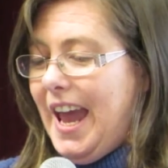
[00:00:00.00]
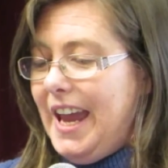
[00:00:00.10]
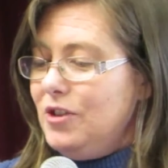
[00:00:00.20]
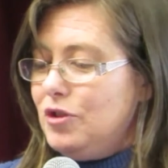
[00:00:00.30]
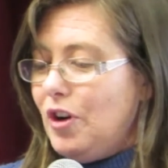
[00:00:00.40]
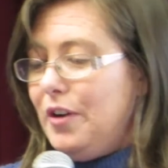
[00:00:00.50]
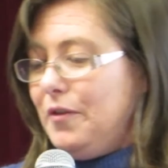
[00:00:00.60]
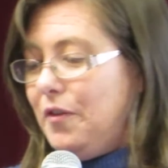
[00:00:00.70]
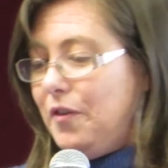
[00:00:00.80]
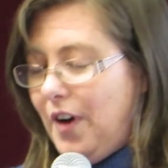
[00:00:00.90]
In John
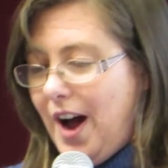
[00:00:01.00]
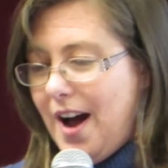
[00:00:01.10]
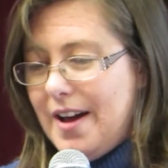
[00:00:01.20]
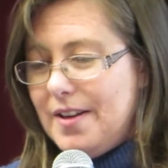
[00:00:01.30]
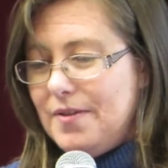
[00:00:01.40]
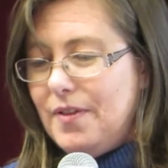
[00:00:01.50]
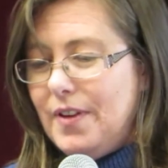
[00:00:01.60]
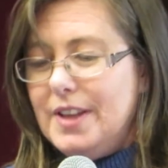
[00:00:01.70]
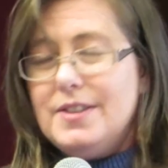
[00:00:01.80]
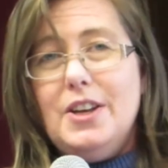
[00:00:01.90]
5,
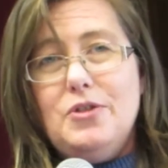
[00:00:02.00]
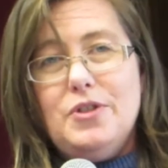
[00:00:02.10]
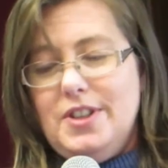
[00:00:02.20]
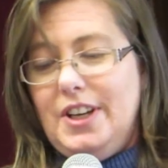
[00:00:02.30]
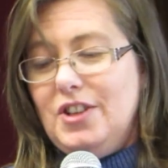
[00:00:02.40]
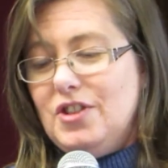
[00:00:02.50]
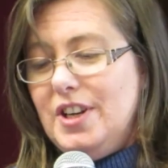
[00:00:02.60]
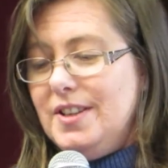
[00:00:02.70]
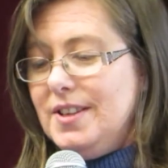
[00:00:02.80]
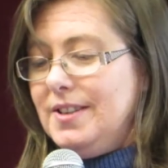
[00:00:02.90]
it's interesting,
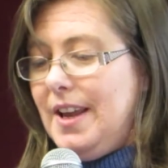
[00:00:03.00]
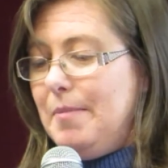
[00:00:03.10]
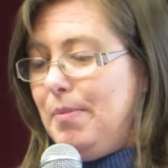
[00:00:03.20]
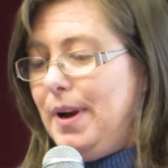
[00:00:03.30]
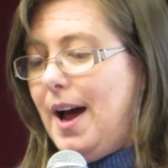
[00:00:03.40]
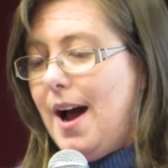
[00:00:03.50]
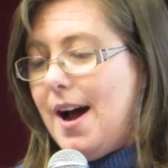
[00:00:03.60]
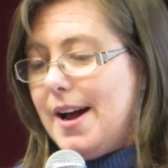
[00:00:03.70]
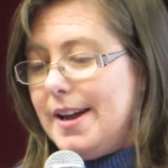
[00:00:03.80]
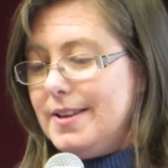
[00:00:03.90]
Jesus
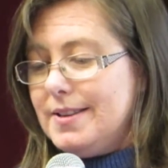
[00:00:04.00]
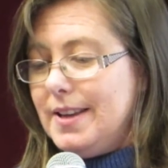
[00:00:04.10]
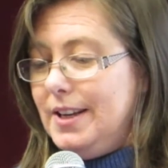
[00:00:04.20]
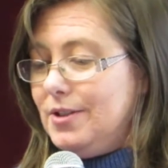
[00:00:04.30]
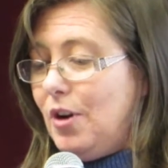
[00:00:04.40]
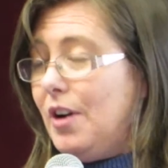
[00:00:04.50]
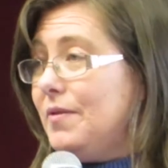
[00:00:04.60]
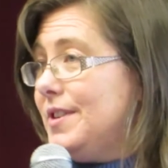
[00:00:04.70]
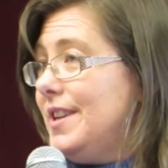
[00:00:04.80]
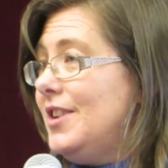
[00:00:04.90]
implies in his
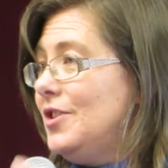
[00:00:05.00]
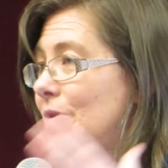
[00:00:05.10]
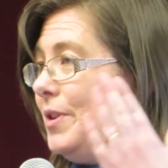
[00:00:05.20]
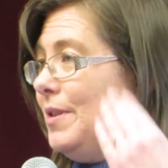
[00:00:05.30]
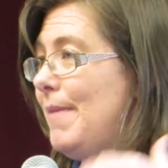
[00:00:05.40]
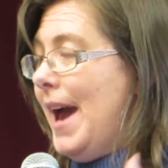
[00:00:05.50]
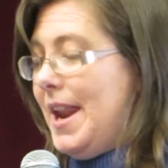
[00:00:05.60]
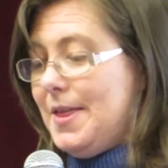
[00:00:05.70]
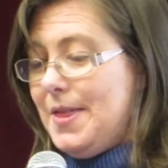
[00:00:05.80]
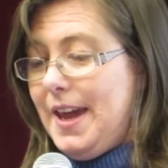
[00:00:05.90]
conversation with the
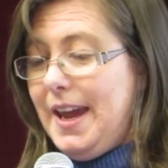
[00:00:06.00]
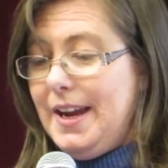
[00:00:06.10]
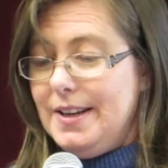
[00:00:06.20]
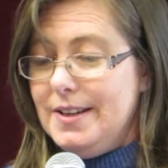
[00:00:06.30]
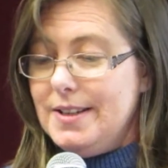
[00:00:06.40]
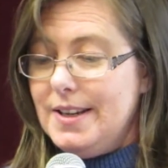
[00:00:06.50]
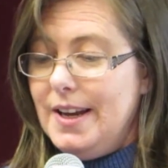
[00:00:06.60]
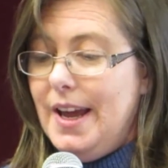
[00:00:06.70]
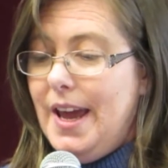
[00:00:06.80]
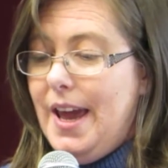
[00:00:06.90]
man at the end
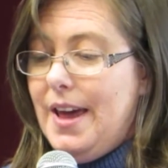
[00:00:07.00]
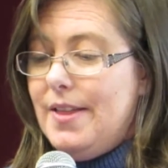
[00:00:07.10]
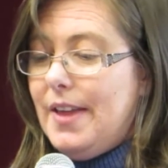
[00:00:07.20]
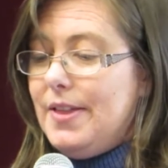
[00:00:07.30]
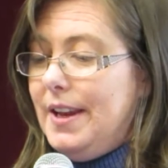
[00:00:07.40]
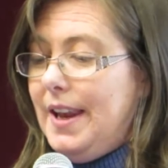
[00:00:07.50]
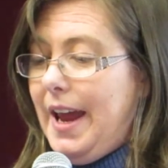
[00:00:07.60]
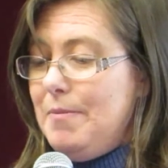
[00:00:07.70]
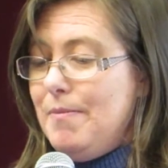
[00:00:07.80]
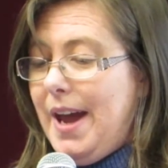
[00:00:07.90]
that the
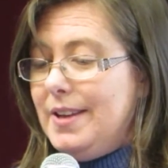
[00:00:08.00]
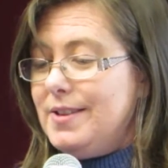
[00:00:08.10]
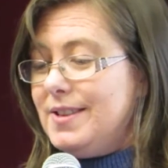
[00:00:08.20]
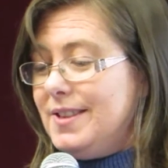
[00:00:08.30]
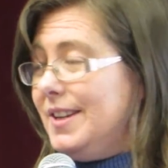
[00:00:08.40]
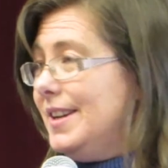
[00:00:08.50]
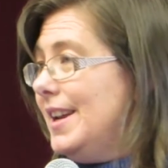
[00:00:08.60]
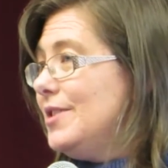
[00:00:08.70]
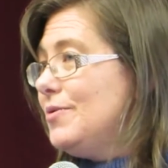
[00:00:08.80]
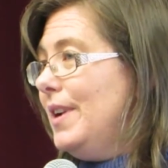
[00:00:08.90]
lame man's sin
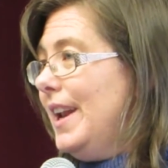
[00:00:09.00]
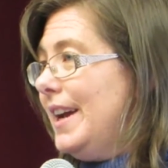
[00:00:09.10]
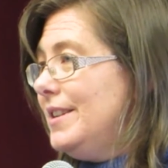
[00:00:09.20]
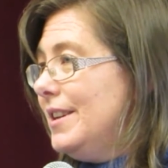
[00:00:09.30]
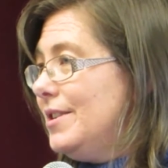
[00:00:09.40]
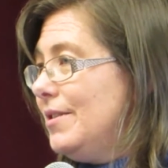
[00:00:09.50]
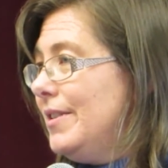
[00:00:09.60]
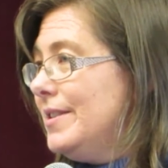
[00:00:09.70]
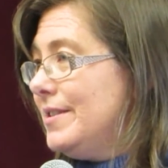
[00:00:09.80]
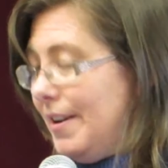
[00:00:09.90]
is related to
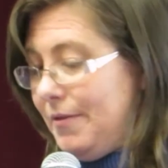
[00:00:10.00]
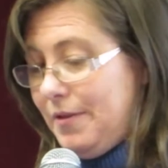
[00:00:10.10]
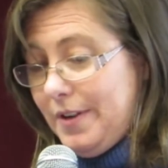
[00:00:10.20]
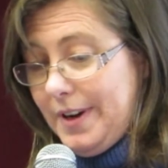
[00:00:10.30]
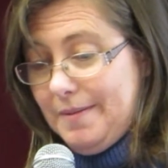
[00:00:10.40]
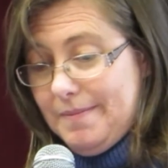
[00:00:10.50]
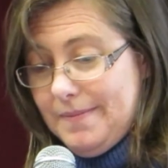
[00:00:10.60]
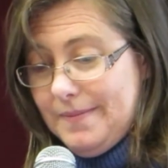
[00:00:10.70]
his suffering.